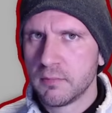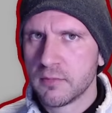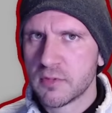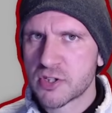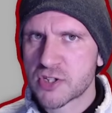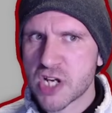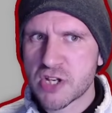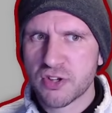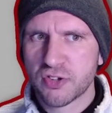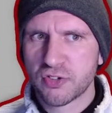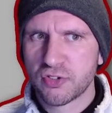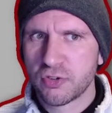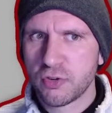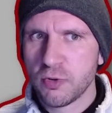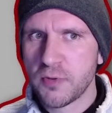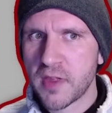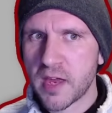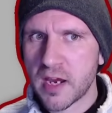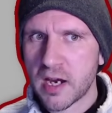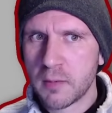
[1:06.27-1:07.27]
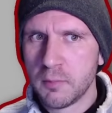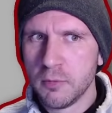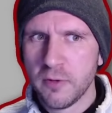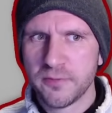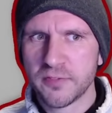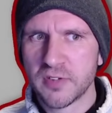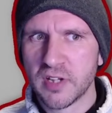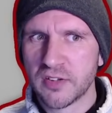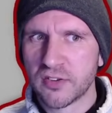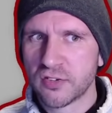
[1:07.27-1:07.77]
changes to their
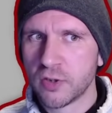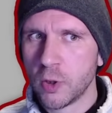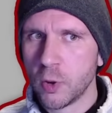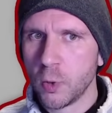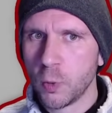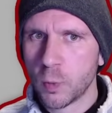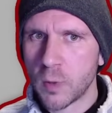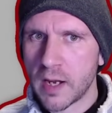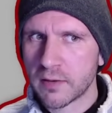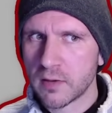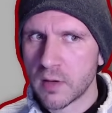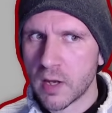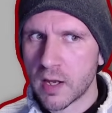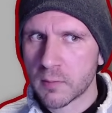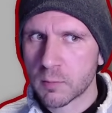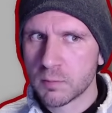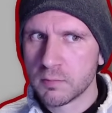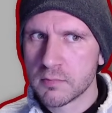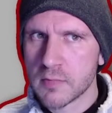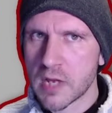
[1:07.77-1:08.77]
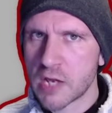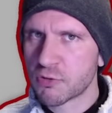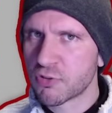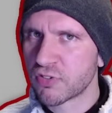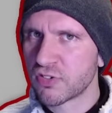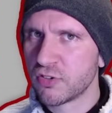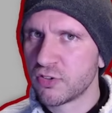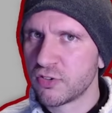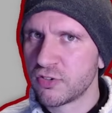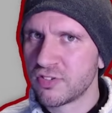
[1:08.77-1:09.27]
movesets, so I'm
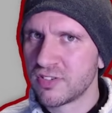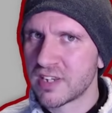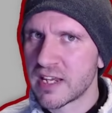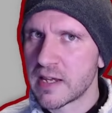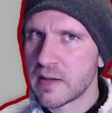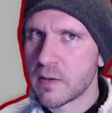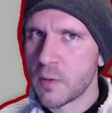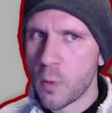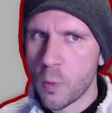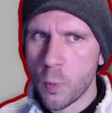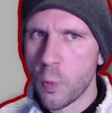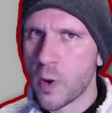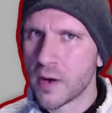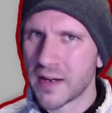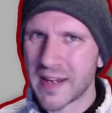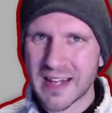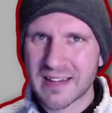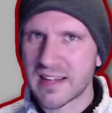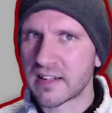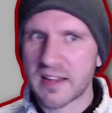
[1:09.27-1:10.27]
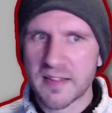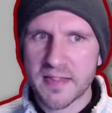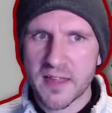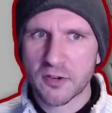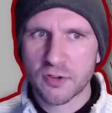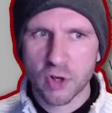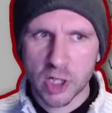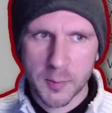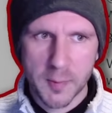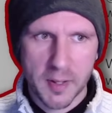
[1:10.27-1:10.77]
interested to see what exactly they're
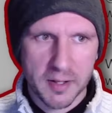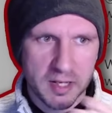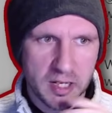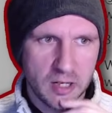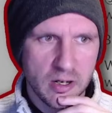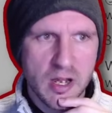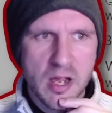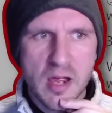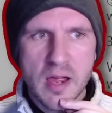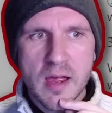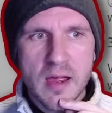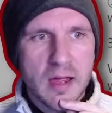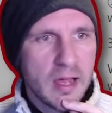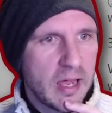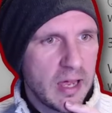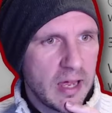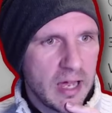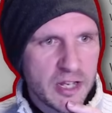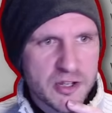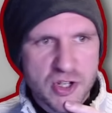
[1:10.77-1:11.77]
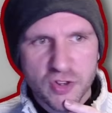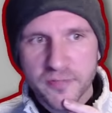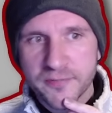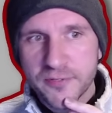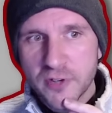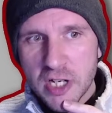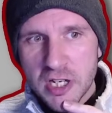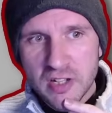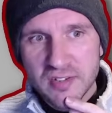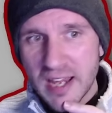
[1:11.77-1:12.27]
talking about here. Adjust
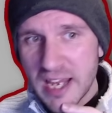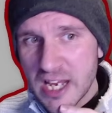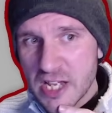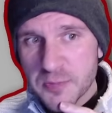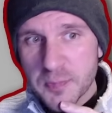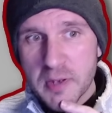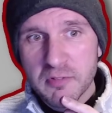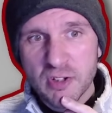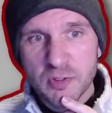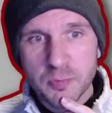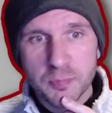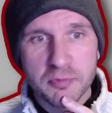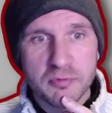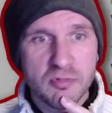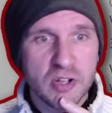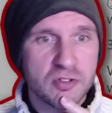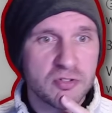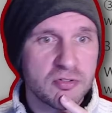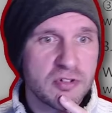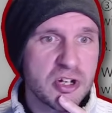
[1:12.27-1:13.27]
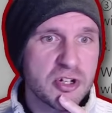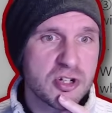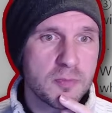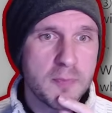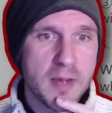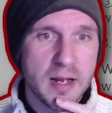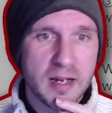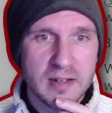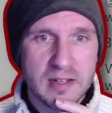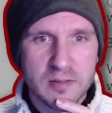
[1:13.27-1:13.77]
Verina's HP restoration
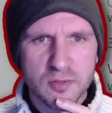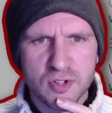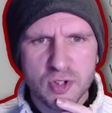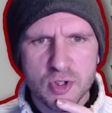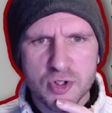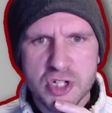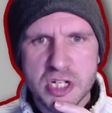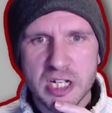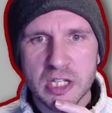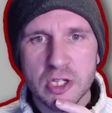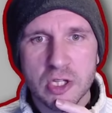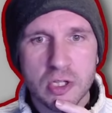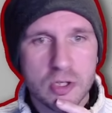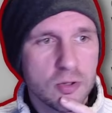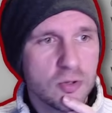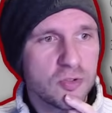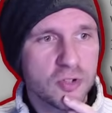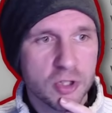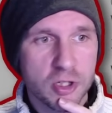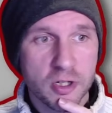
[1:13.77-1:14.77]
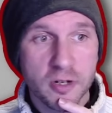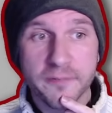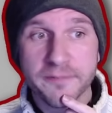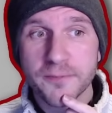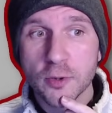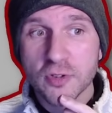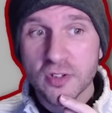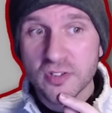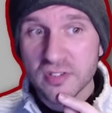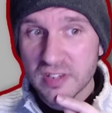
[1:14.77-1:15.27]
mechanism so she can use her
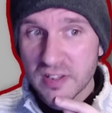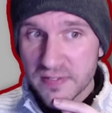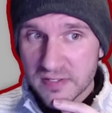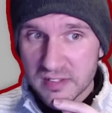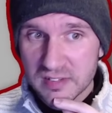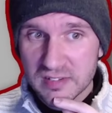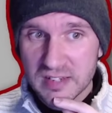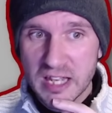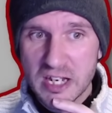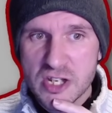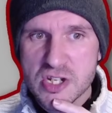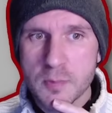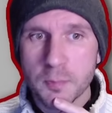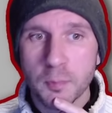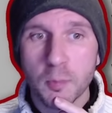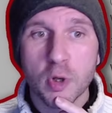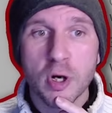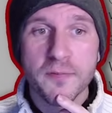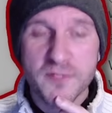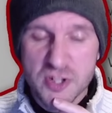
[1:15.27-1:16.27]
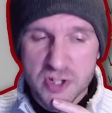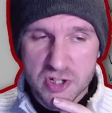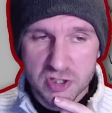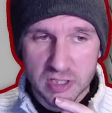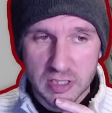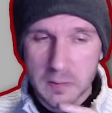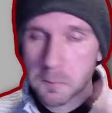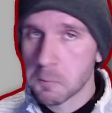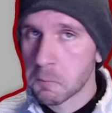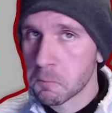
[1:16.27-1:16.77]
photosynthesis energy more
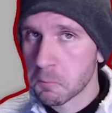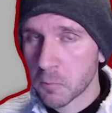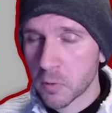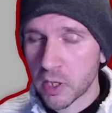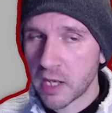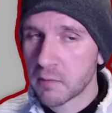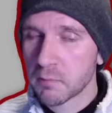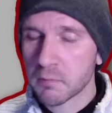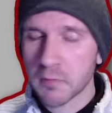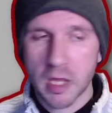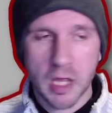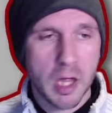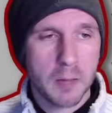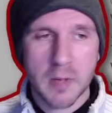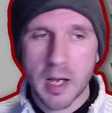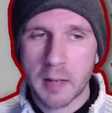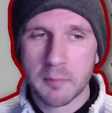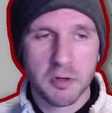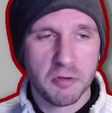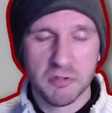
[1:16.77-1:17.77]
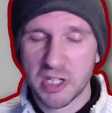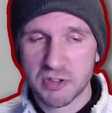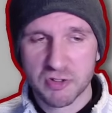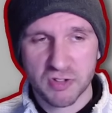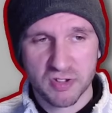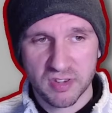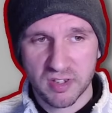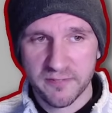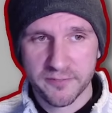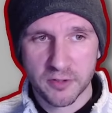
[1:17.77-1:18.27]
efficiently. Okay, I'm not really
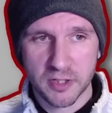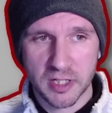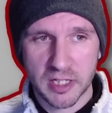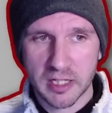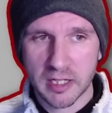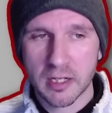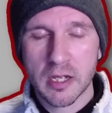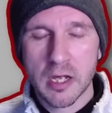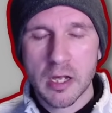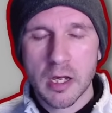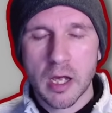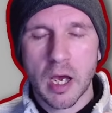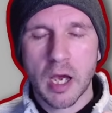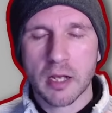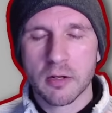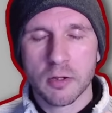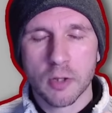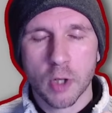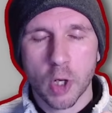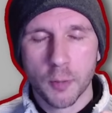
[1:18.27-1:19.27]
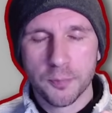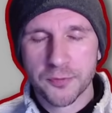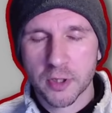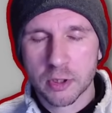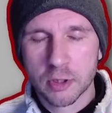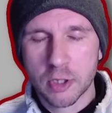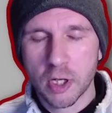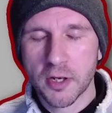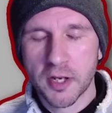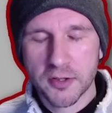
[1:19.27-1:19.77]
interested in Verina. I hope to
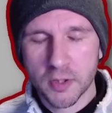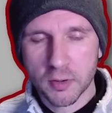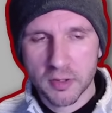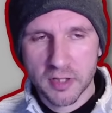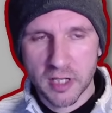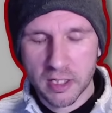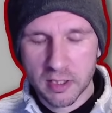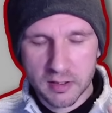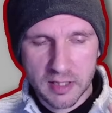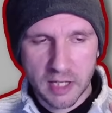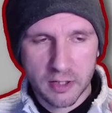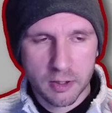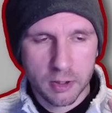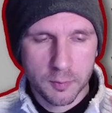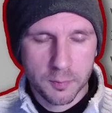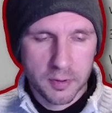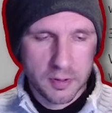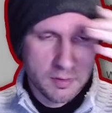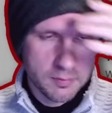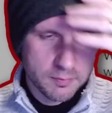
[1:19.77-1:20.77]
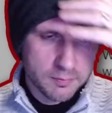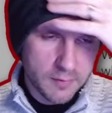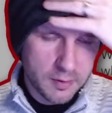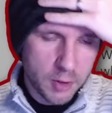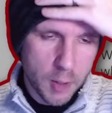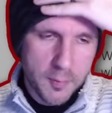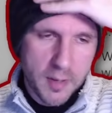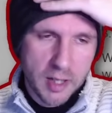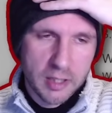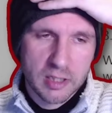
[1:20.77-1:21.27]
God I don't get her, but
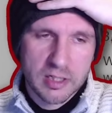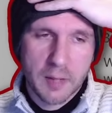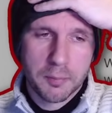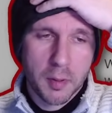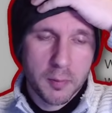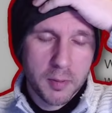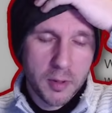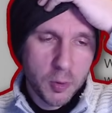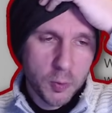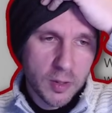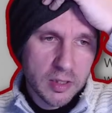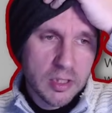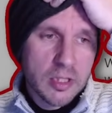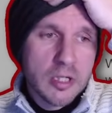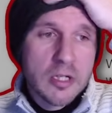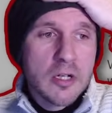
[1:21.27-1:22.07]
no matter I probably will.